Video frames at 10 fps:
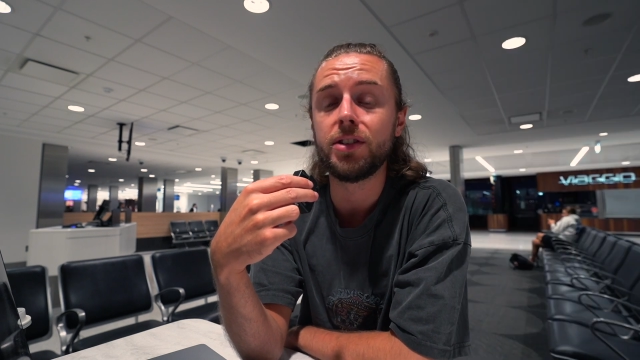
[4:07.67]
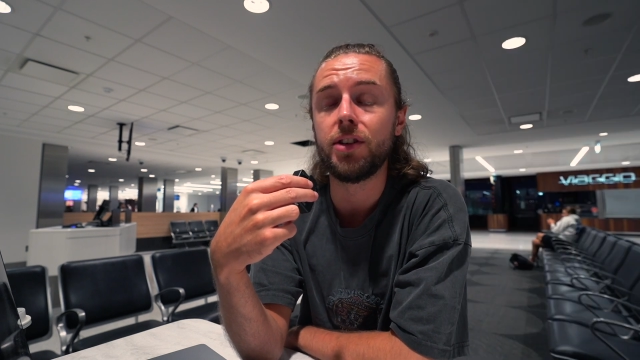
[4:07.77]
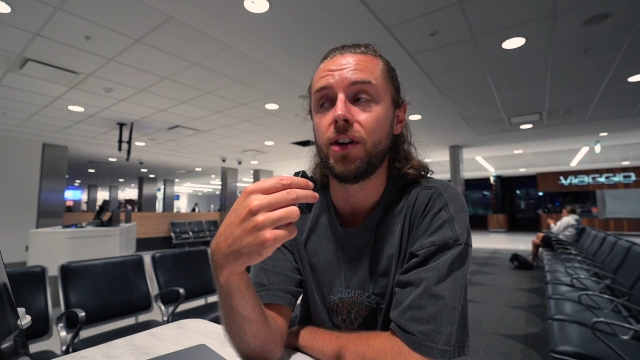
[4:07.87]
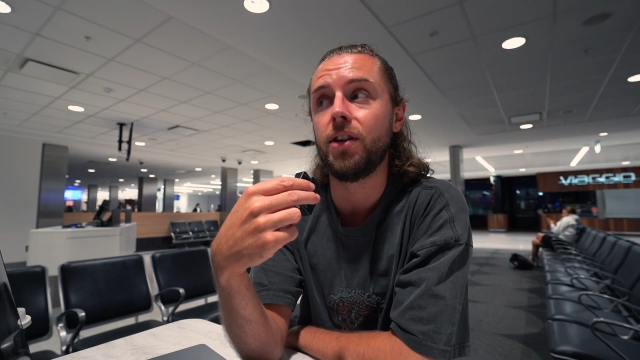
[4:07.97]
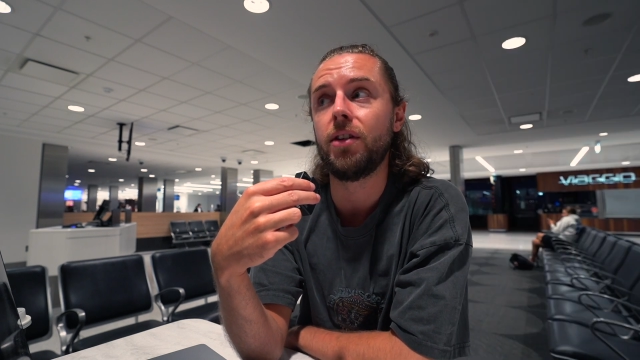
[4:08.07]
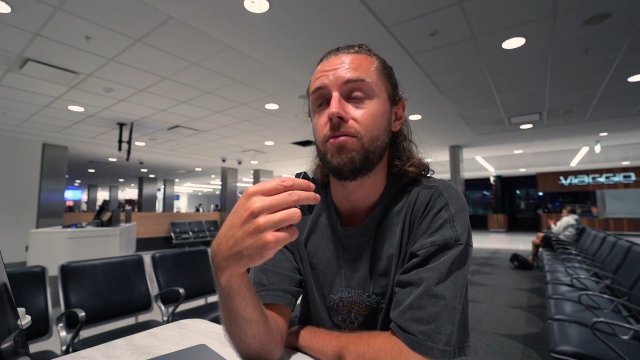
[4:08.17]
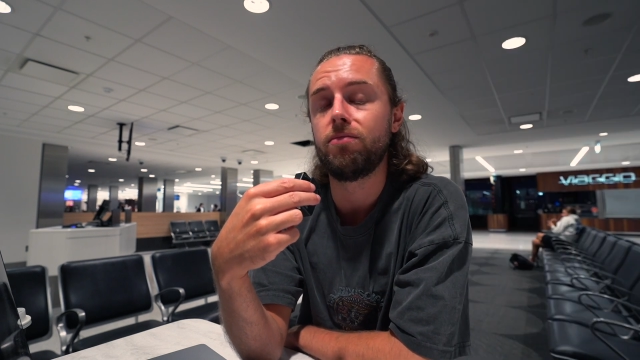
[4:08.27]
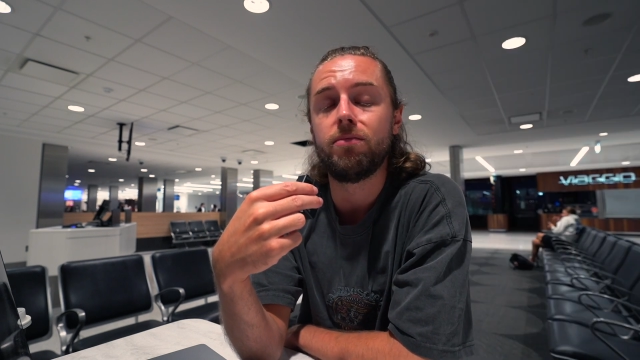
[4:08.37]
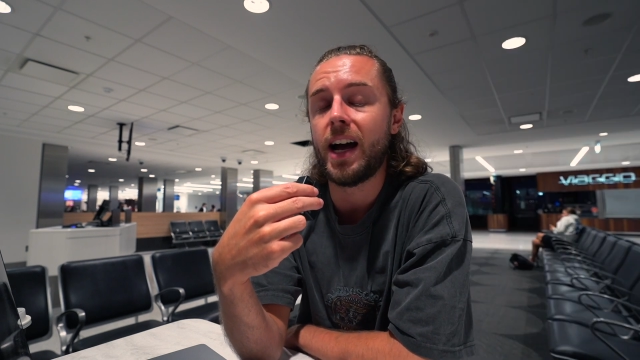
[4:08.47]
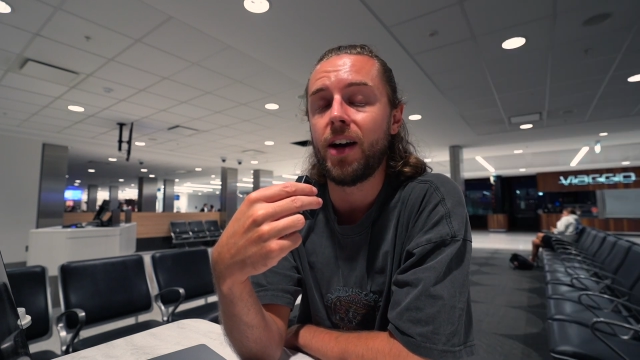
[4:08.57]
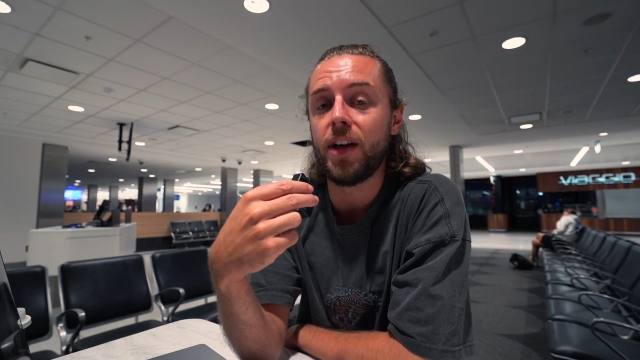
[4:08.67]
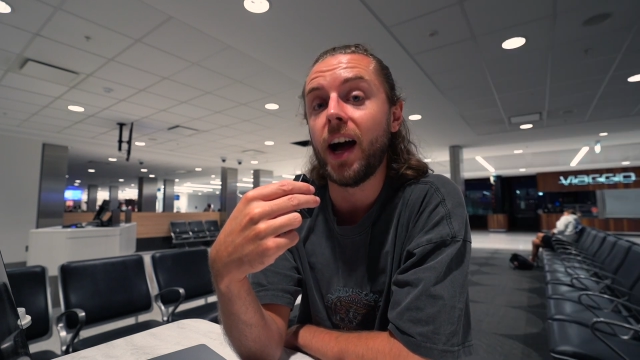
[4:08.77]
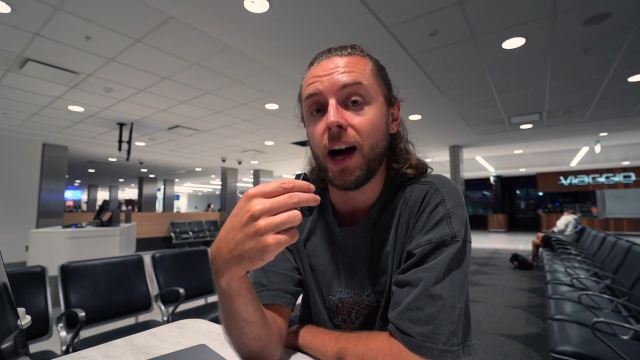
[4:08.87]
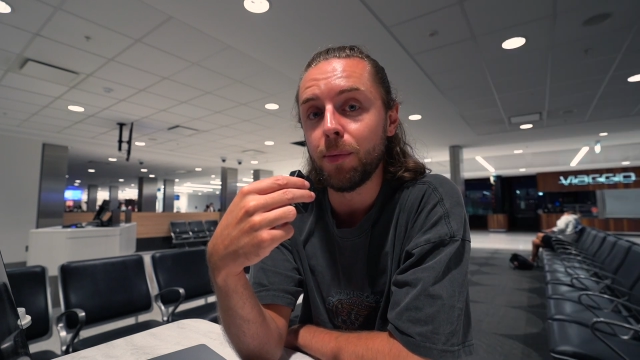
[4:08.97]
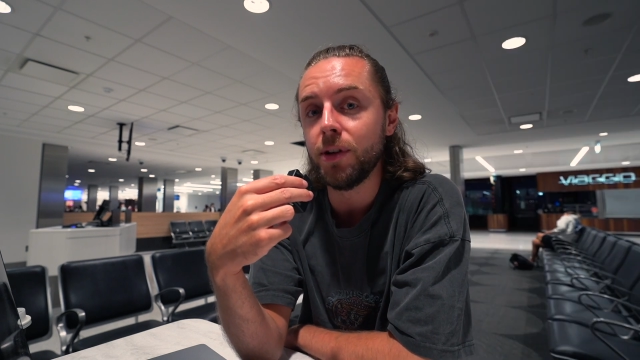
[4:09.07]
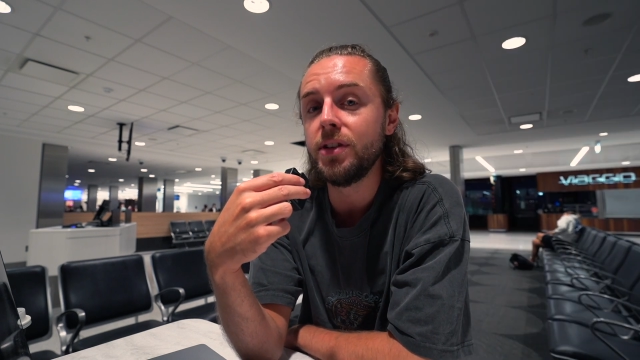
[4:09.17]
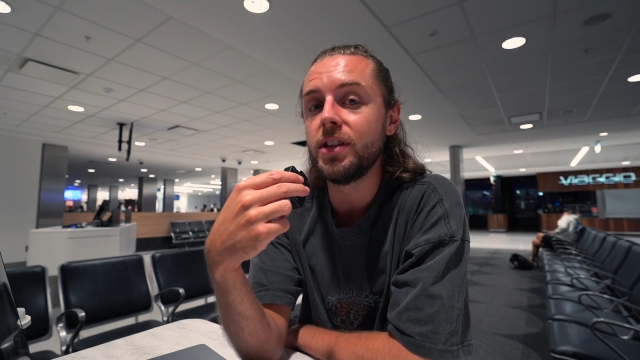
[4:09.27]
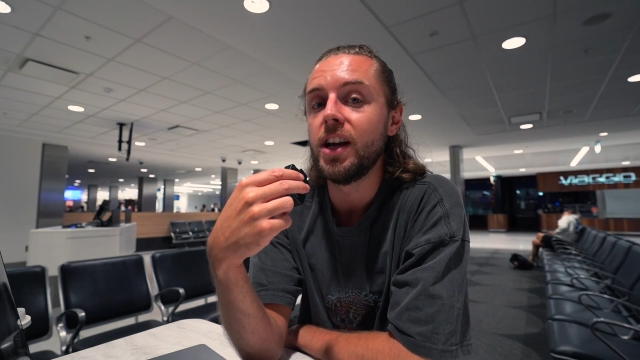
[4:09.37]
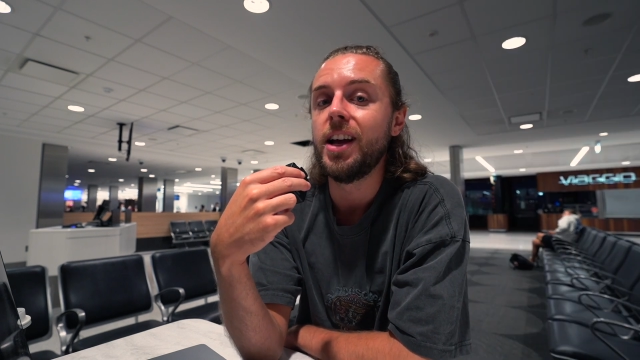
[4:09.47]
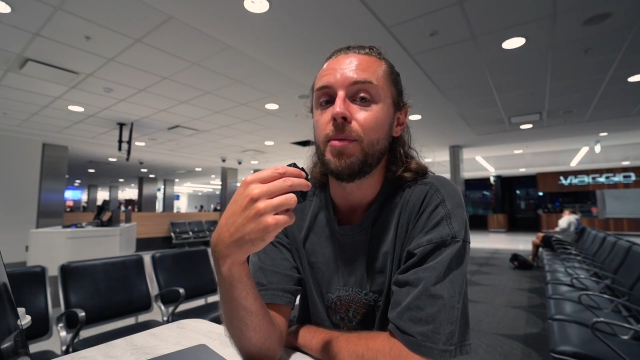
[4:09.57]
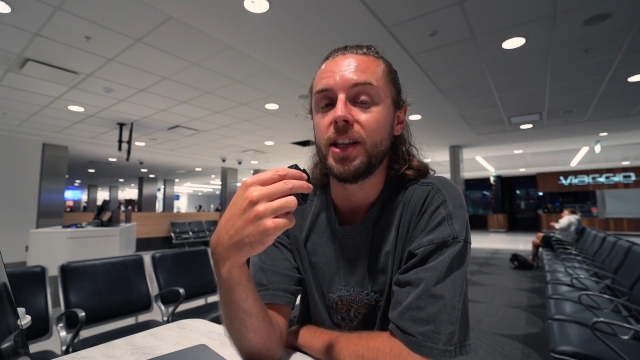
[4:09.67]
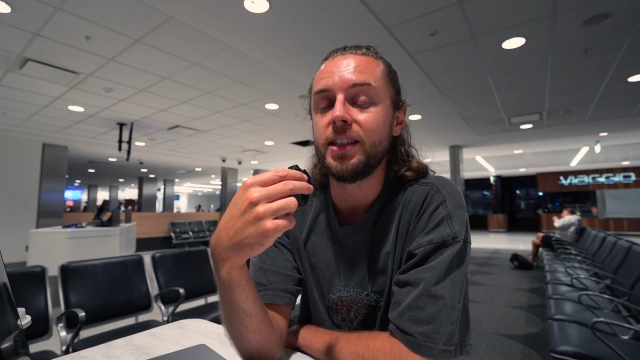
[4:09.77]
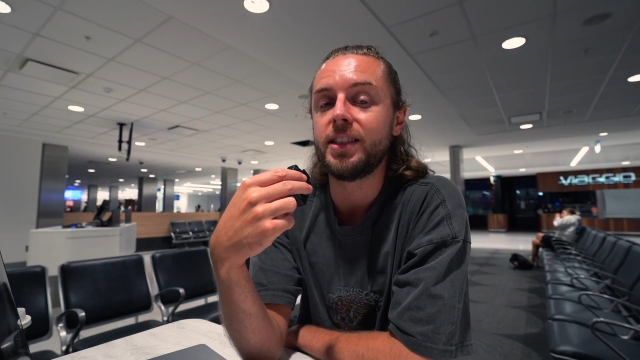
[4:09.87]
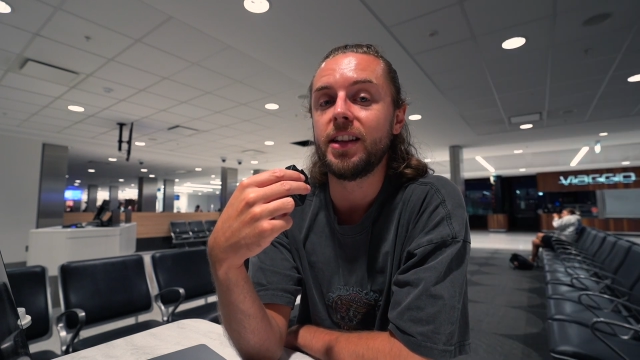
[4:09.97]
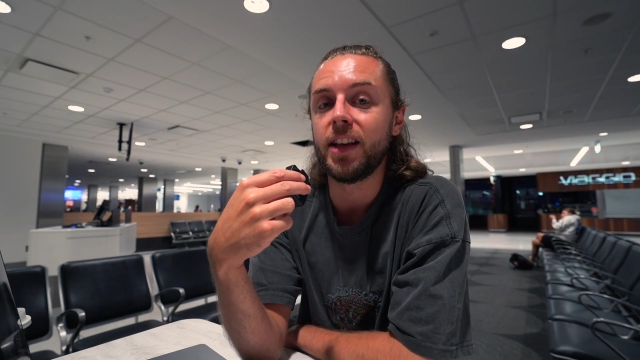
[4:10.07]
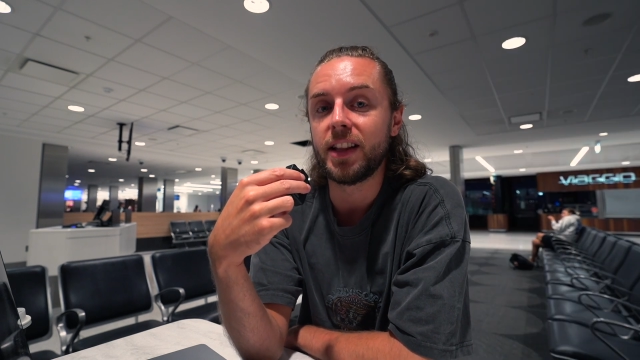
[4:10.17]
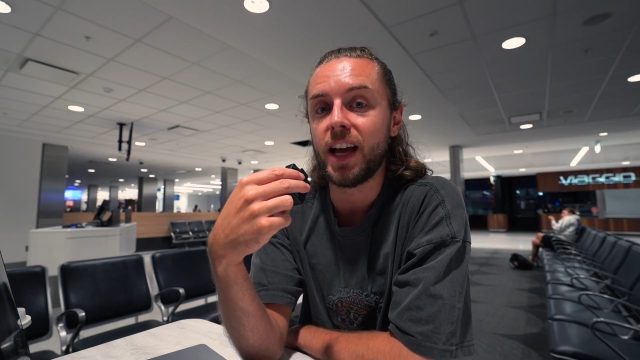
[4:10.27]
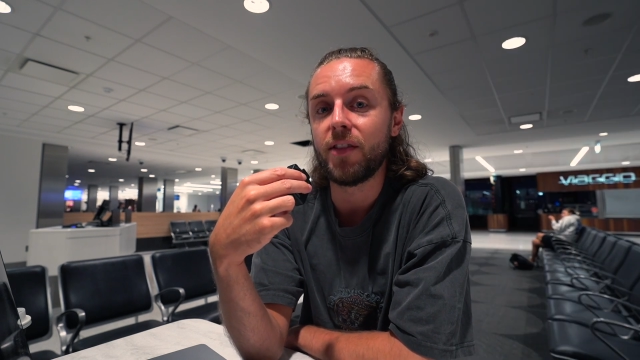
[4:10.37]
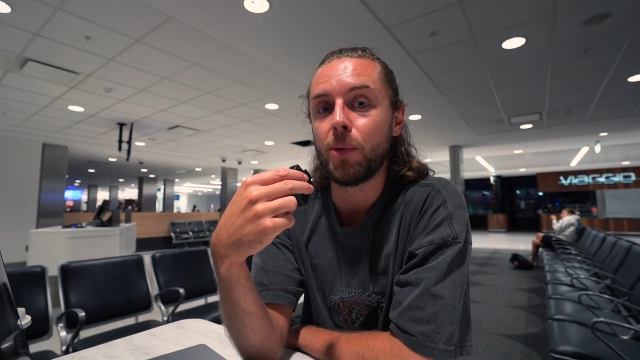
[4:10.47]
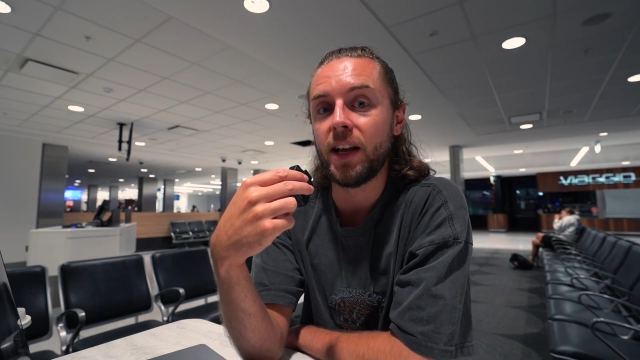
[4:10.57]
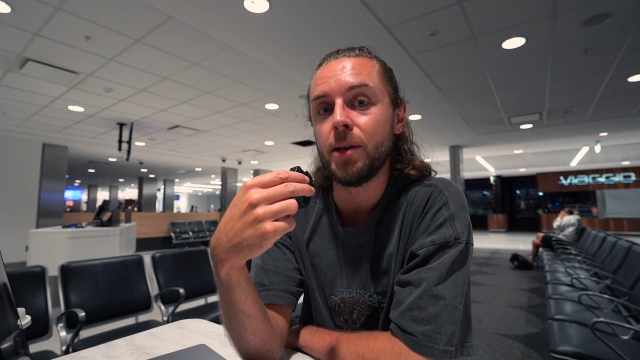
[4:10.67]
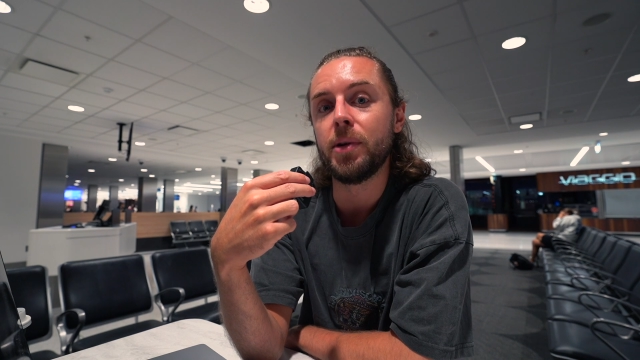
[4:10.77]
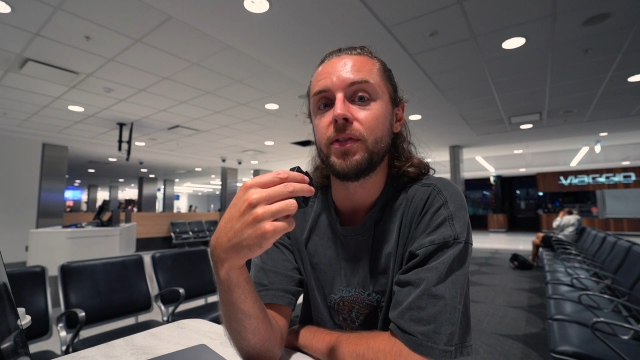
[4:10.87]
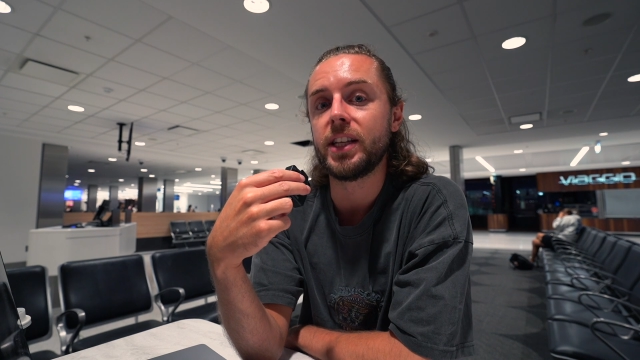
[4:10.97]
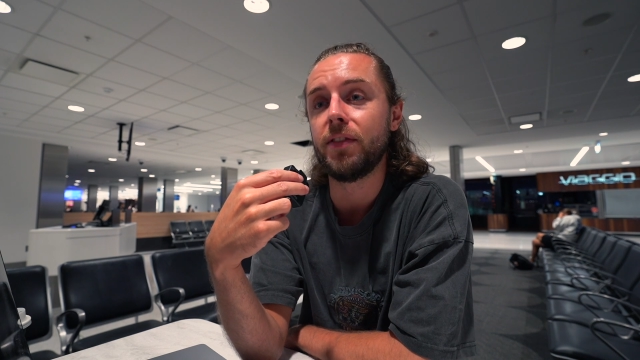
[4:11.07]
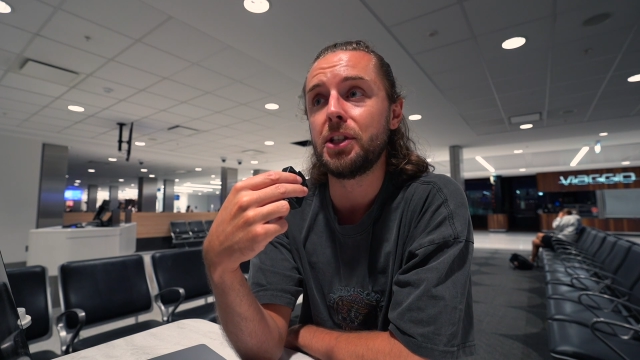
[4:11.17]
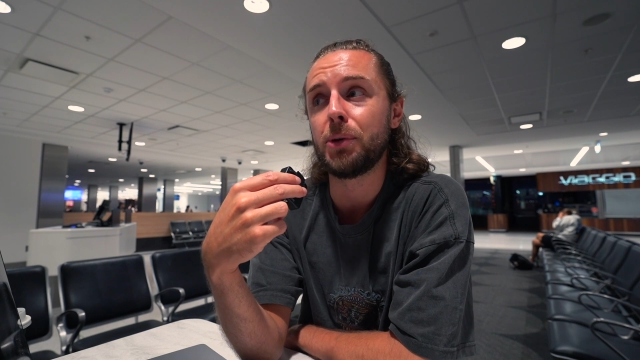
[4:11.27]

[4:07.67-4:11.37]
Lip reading: Don't know how that happened, but they said like they have a weight limit of 7.